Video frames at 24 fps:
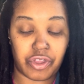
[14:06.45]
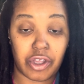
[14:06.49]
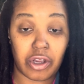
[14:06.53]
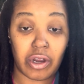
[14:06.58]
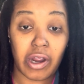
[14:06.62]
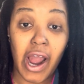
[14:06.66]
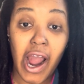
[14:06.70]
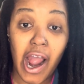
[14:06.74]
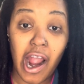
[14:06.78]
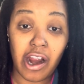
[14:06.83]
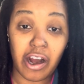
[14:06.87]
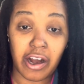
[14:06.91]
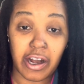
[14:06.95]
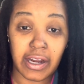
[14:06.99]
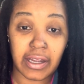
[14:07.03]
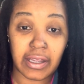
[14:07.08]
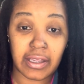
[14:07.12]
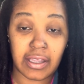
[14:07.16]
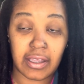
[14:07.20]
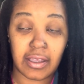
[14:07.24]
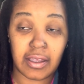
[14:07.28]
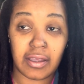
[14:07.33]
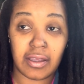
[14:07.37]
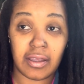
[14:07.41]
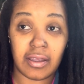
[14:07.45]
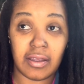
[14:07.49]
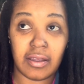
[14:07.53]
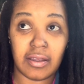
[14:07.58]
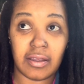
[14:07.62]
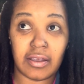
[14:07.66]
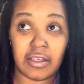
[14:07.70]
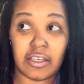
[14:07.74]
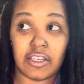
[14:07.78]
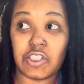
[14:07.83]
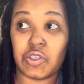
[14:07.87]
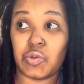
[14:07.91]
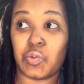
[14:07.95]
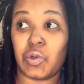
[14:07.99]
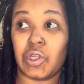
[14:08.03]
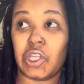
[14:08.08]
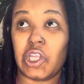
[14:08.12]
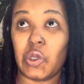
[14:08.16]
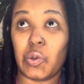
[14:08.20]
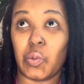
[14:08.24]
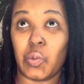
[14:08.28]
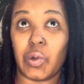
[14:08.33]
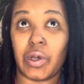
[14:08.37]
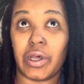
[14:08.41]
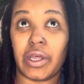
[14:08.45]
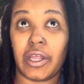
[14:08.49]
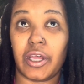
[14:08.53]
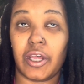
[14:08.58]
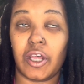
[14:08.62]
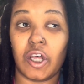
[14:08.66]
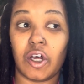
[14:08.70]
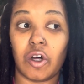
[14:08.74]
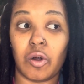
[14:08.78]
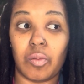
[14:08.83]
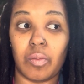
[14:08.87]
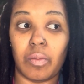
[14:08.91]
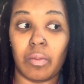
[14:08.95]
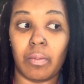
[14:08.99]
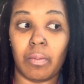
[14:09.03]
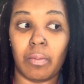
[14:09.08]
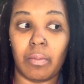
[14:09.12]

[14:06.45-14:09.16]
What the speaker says: their hierarchy is really what helped.